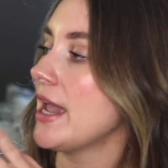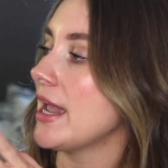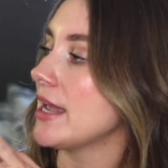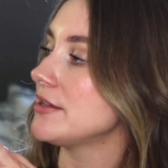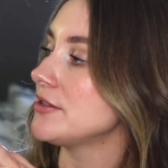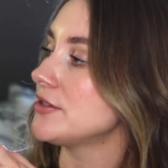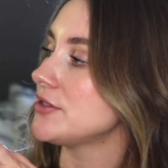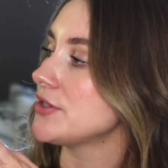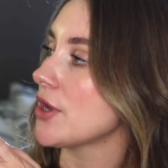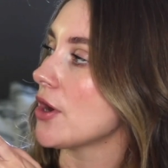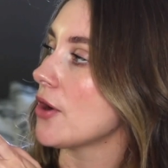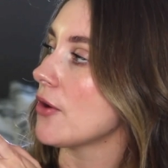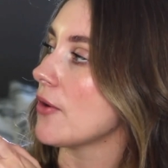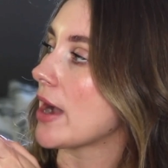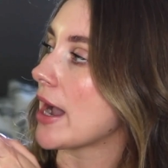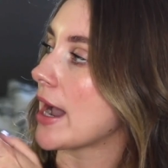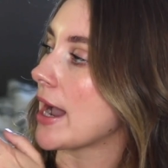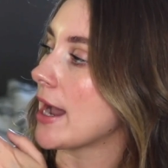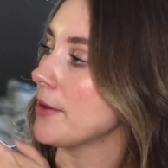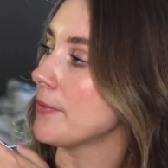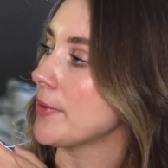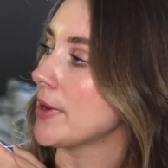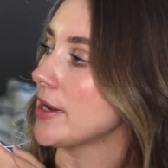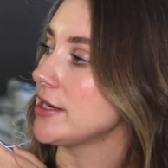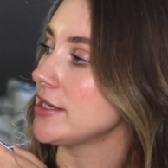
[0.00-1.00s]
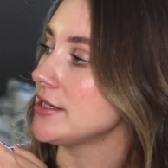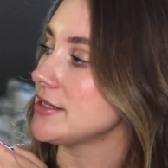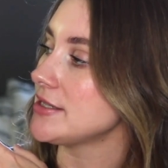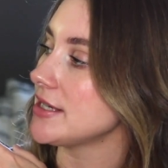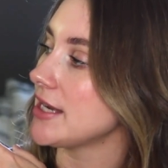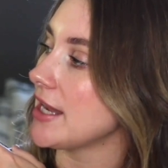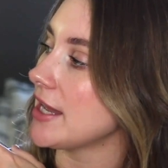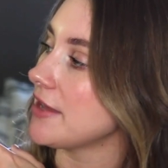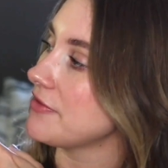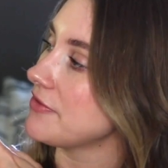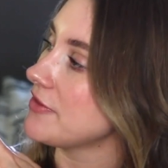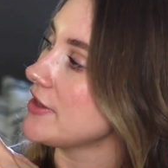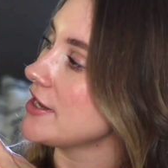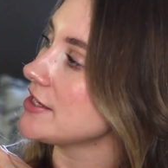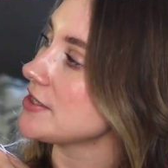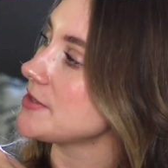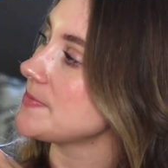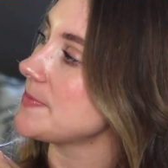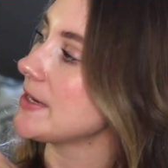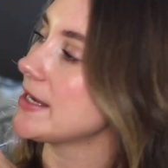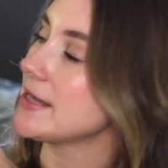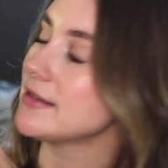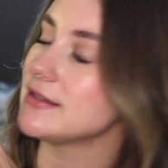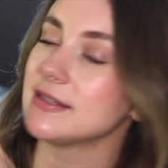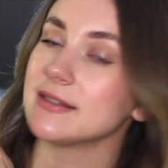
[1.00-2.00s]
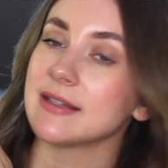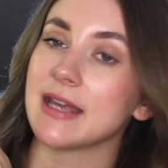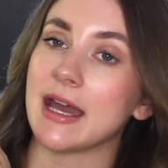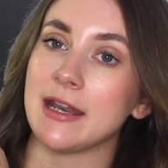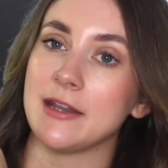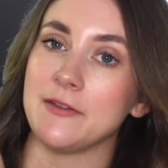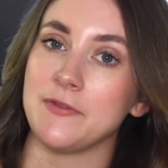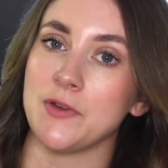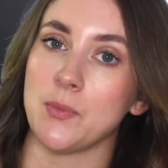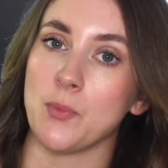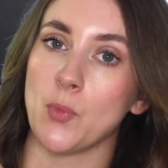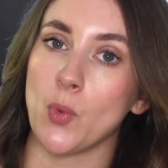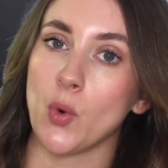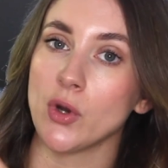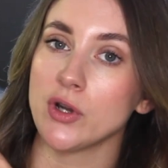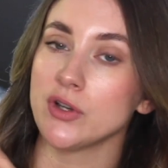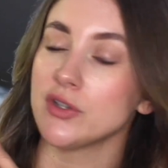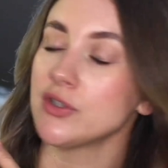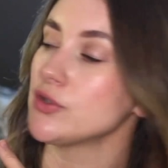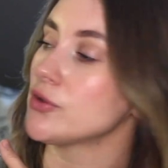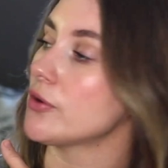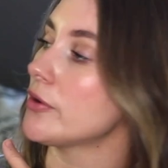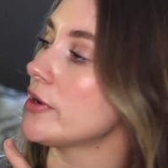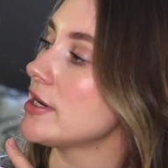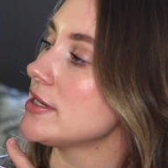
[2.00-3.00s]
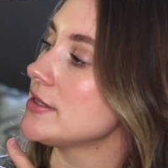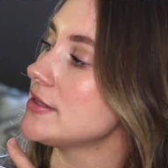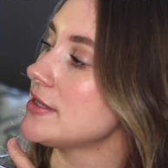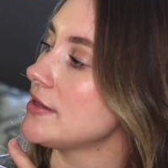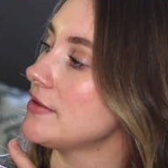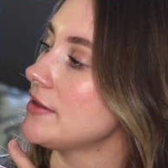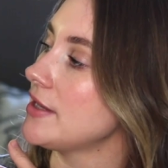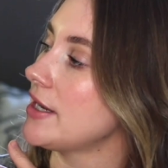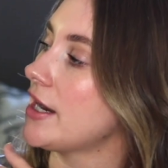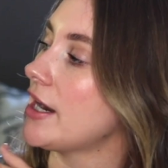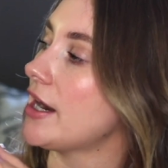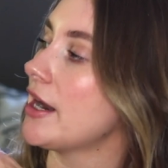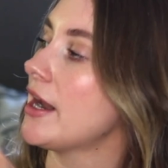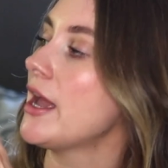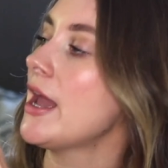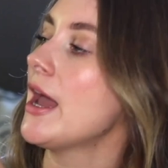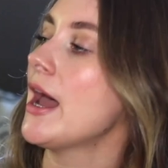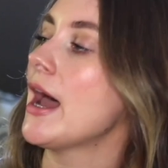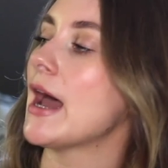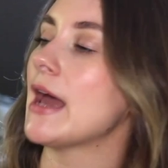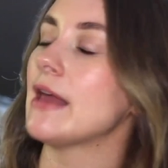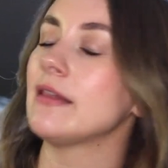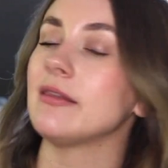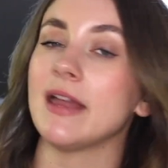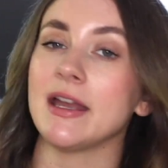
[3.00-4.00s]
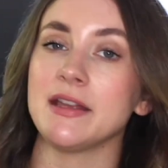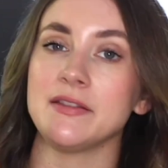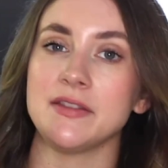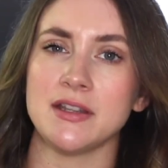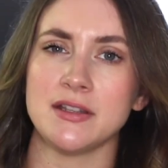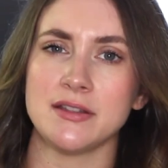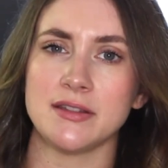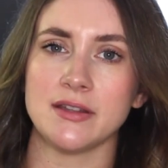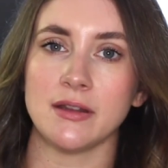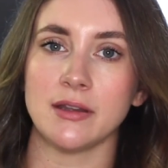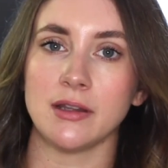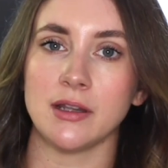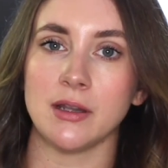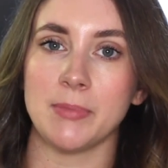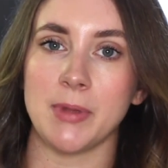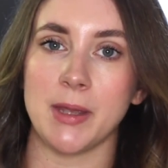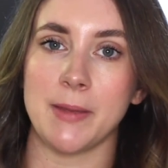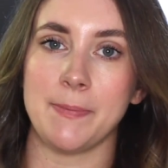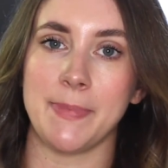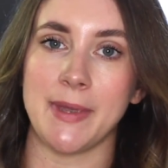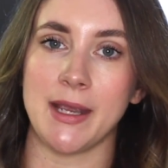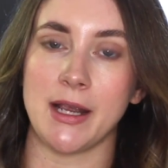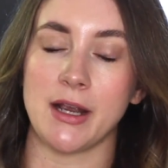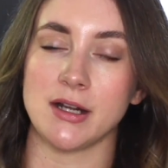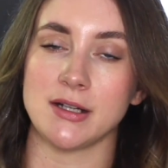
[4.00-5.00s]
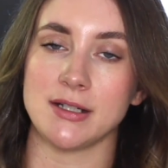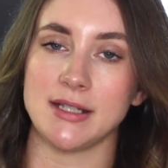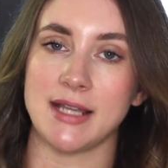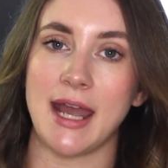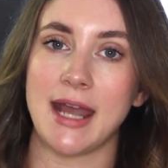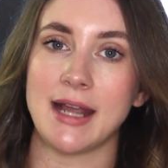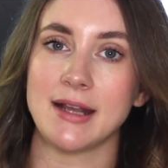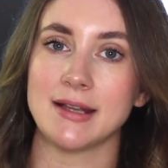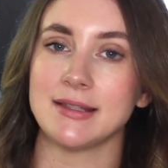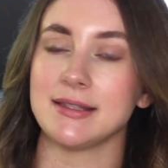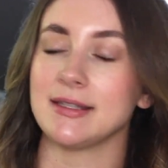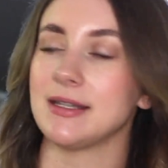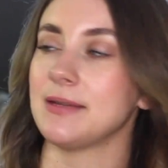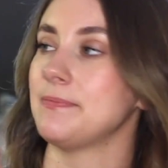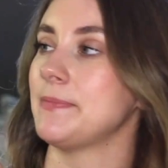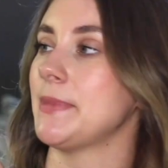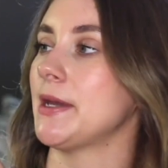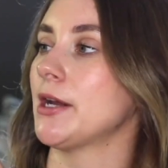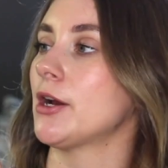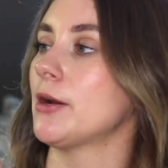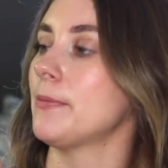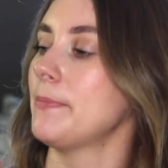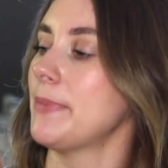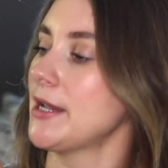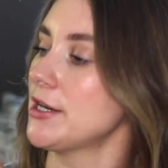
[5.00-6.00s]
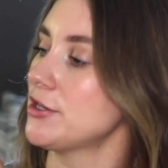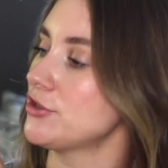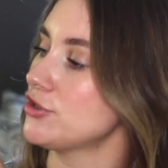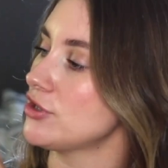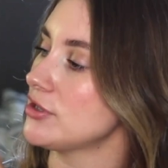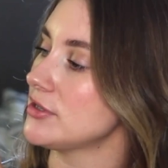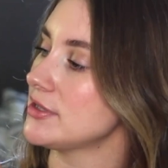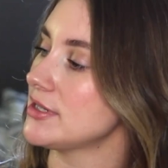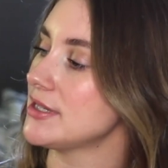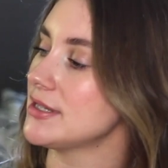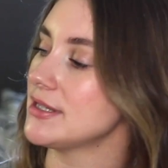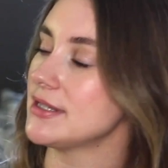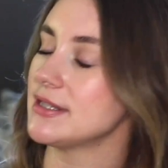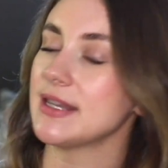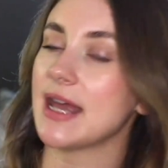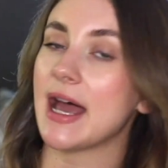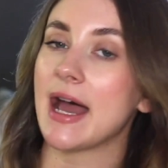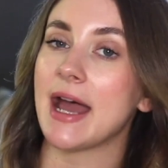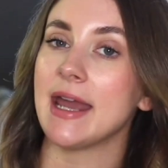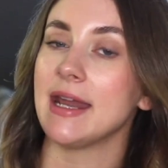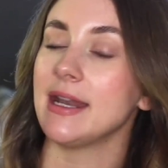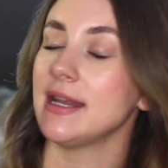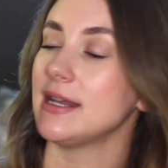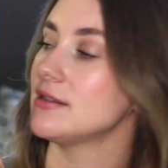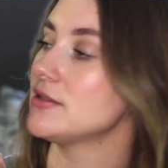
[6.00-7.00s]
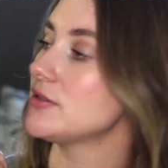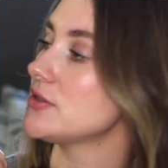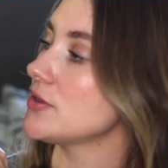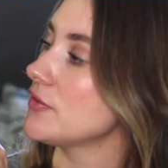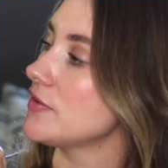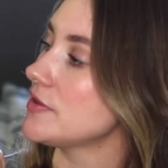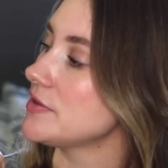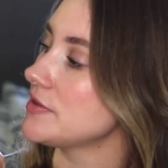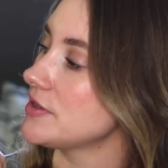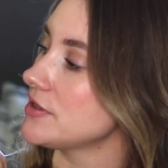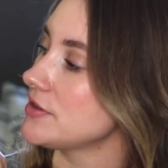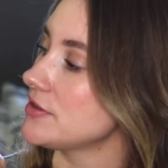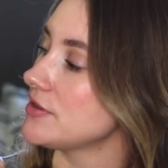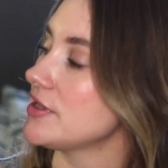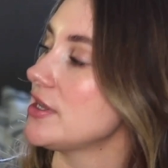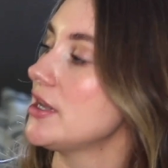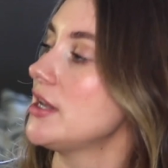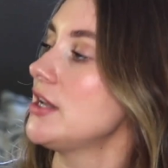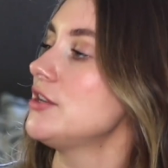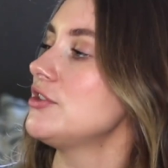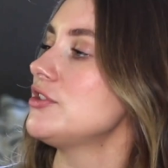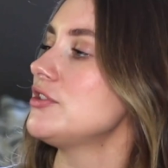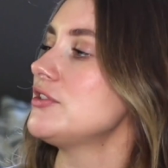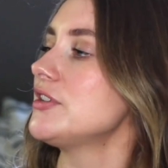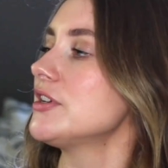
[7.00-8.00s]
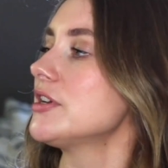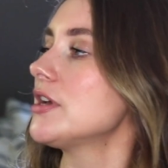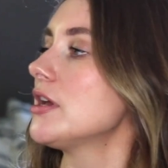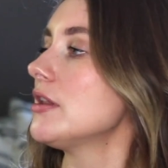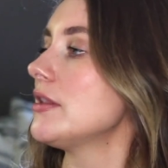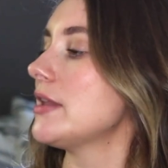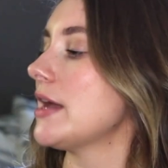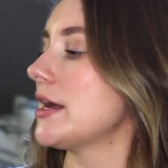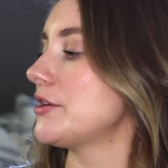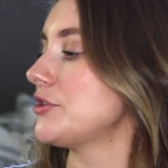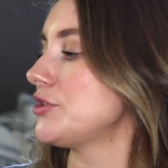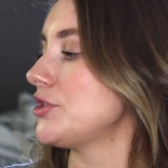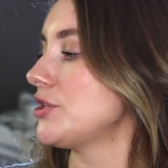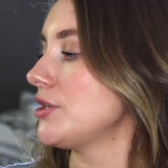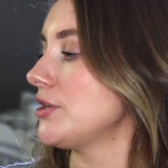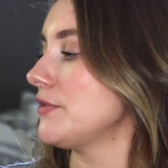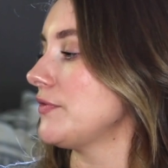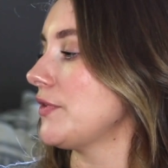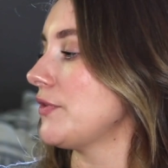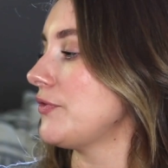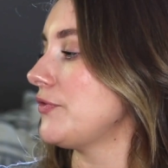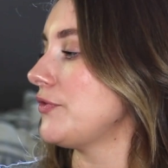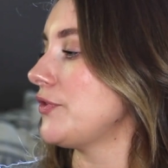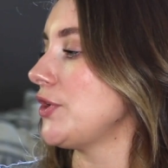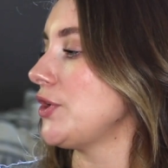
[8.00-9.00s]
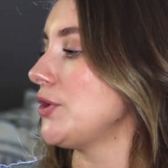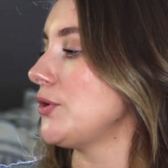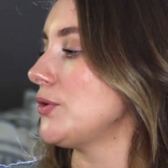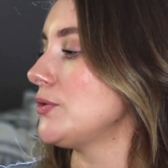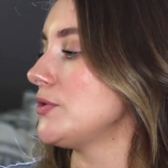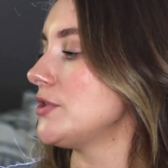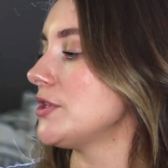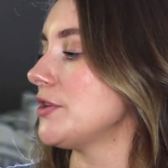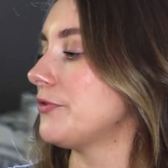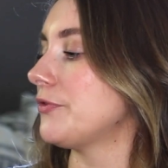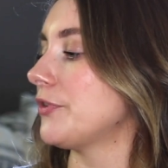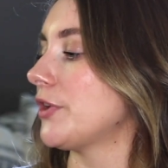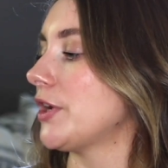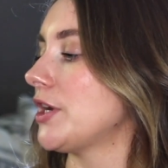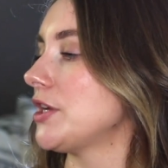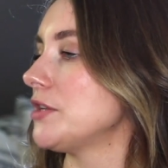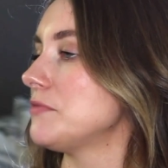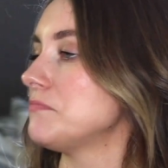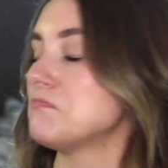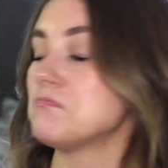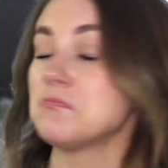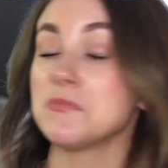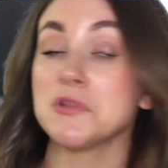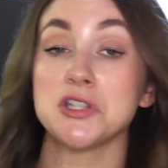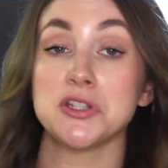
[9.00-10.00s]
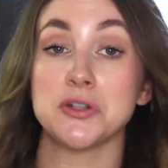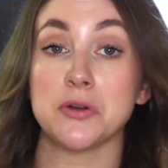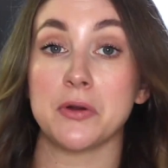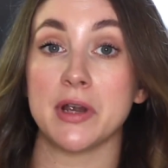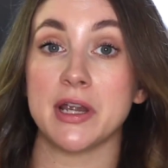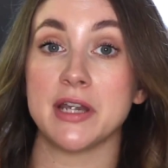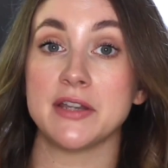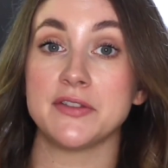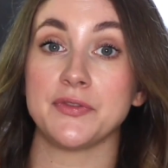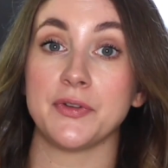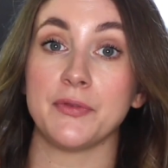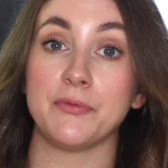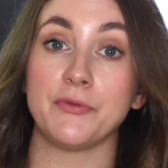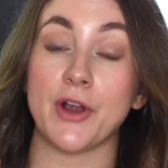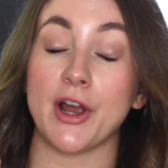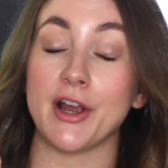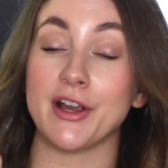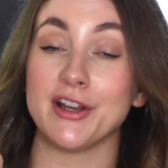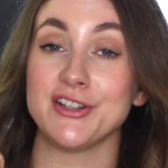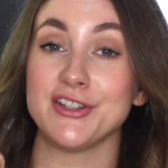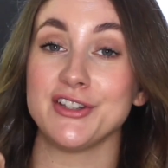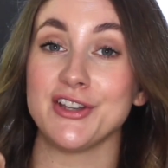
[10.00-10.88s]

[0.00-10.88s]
And so I wanted to get this because it's got even more stories in there. I like that it's a little bit bigger text and bigger pictures inside, and so this is just a collection of a few different stories from Frog and